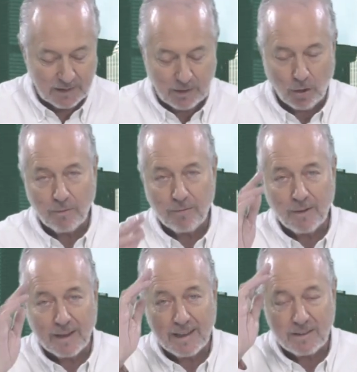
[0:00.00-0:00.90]
Don't
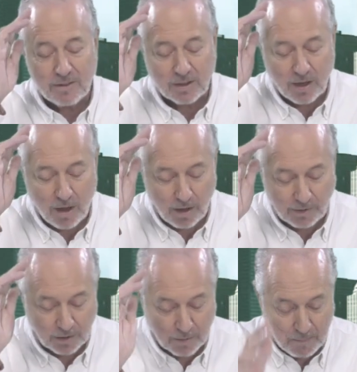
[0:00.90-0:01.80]
forget to call
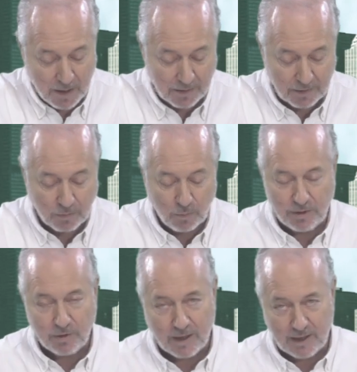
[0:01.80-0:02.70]
your mother when
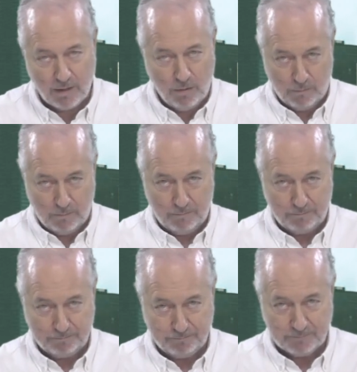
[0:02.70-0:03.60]
you get home.
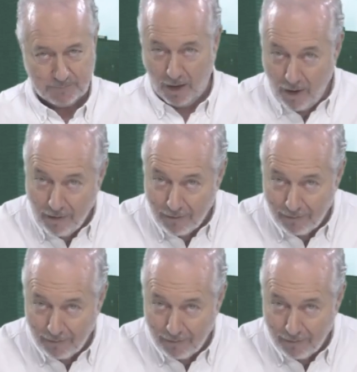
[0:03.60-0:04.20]
Eh?